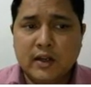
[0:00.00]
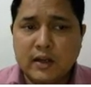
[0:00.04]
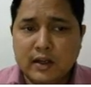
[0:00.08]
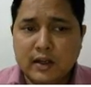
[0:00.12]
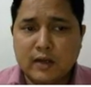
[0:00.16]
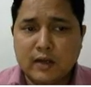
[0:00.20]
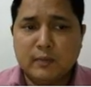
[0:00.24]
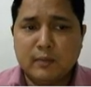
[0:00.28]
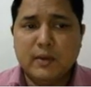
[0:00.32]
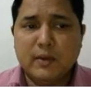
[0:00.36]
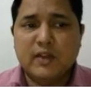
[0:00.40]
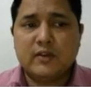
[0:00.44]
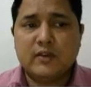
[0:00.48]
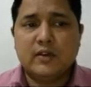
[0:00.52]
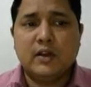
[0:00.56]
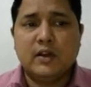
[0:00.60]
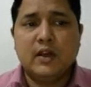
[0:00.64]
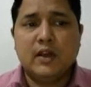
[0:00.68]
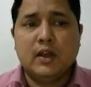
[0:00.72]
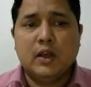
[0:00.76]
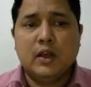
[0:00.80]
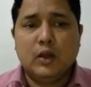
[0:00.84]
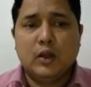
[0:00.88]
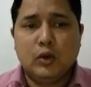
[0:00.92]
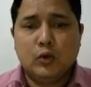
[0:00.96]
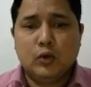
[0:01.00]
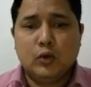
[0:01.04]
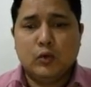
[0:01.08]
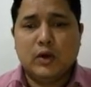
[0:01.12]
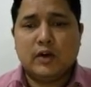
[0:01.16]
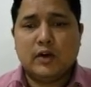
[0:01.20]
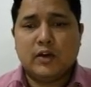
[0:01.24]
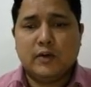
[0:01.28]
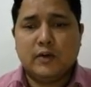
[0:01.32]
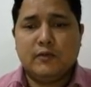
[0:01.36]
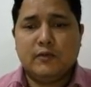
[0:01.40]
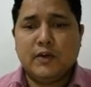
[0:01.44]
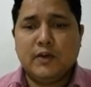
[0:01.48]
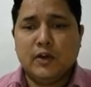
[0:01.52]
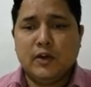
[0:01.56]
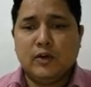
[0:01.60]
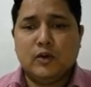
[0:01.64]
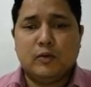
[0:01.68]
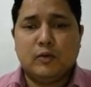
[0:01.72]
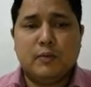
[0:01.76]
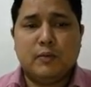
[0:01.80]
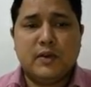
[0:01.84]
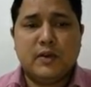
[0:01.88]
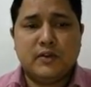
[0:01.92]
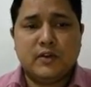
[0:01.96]
here means you are shifting
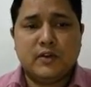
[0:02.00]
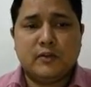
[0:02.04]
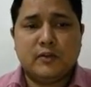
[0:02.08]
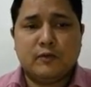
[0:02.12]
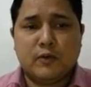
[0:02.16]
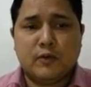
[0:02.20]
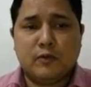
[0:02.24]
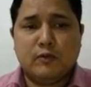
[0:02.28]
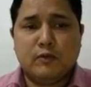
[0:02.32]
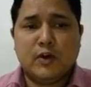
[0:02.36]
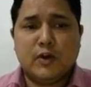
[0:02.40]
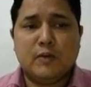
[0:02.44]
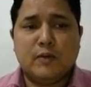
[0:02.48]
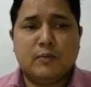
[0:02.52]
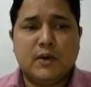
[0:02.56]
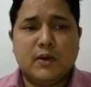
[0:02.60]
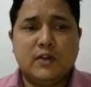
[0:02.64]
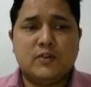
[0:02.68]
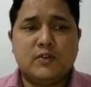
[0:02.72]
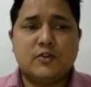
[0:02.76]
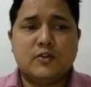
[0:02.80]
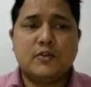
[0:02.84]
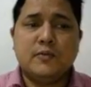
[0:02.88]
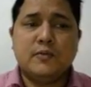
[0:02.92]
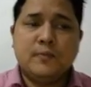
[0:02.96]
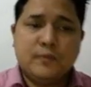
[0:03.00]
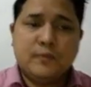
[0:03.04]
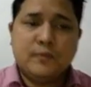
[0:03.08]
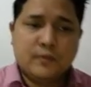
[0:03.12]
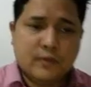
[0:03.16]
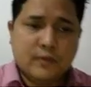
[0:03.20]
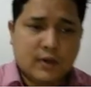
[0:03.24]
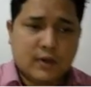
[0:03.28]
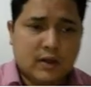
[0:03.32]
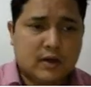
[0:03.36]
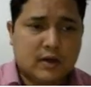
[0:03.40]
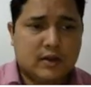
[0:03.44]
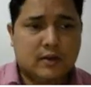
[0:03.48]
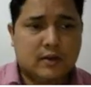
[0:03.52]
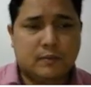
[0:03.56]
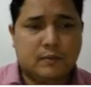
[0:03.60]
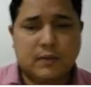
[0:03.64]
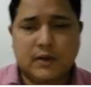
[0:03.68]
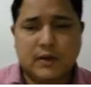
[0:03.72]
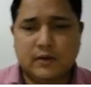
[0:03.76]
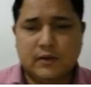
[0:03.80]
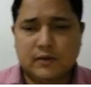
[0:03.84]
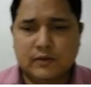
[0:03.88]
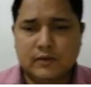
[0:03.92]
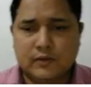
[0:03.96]
your business from one place to another
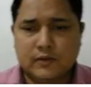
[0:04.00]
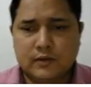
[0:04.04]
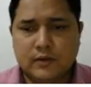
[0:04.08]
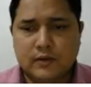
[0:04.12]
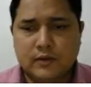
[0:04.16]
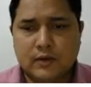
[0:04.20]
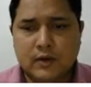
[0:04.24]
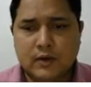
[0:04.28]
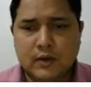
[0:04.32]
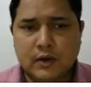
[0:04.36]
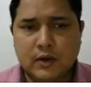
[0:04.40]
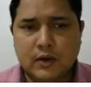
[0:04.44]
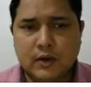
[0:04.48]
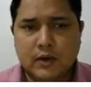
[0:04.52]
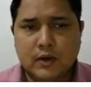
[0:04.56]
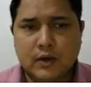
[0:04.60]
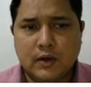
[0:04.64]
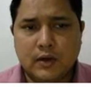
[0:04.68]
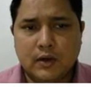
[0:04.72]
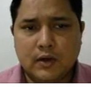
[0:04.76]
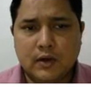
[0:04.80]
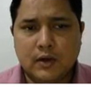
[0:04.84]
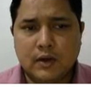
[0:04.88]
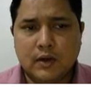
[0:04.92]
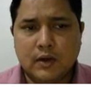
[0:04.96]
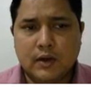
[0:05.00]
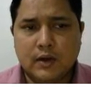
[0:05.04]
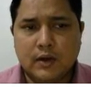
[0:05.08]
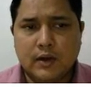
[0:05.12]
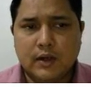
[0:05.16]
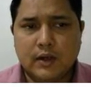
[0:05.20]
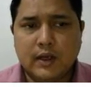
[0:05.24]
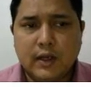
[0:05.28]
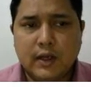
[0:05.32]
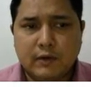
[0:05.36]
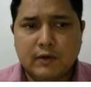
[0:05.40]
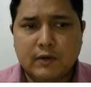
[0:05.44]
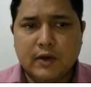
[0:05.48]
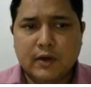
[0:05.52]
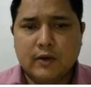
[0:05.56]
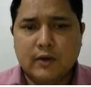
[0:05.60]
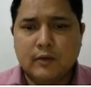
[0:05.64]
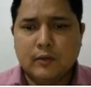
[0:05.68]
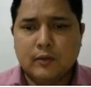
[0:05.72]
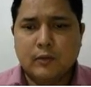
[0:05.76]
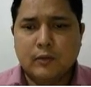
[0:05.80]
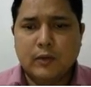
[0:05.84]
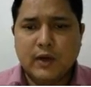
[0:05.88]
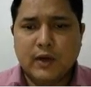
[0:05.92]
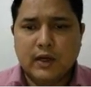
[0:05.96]
place. Even
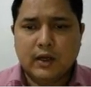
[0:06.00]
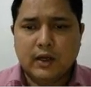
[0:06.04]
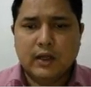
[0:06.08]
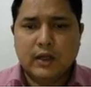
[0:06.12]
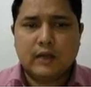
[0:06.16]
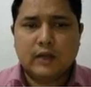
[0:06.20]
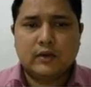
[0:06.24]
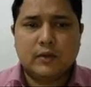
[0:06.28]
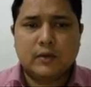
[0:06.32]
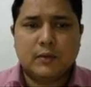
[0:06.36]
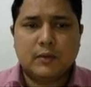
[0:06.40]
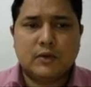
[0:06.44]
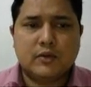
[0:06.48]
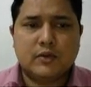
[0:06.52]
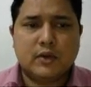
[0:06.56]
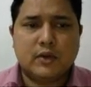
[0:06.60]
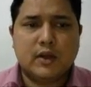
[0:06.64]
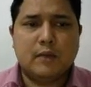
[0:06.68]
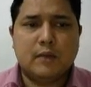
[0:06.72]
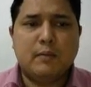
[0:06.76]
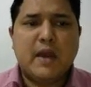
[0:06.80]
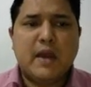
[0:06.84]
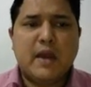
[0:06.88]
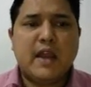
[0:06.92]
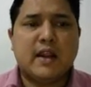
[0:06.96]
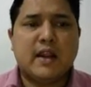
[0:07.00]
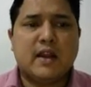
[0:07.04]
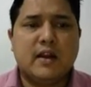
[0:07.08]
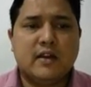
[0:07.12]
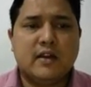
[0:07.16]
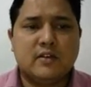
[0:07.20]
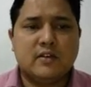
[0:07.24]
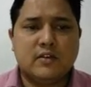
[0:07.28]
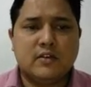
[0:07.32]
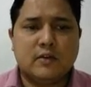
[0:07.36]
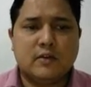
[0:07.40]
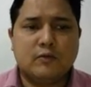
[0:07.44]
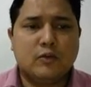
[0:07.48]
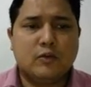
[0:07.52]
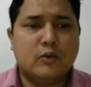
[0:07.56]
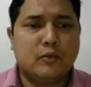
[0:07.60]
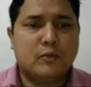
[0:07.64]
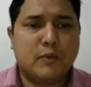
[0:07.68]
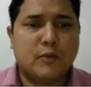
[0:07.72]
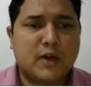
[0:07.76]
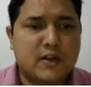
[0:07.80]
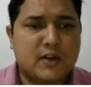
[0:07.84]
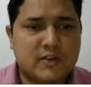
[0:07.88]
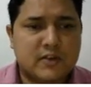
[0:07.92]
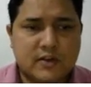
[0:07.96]
when I suppose a bank has the 4
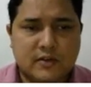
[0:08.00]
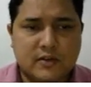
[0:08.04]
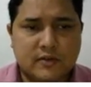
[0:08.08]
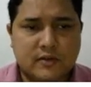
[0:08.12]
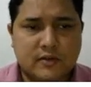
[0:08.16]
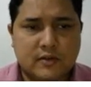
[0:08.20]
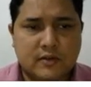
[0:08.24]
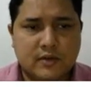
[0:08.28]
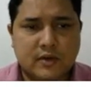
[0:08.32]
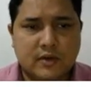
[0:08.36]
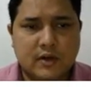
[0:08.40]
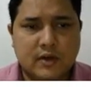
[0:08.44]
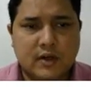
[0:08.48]
branches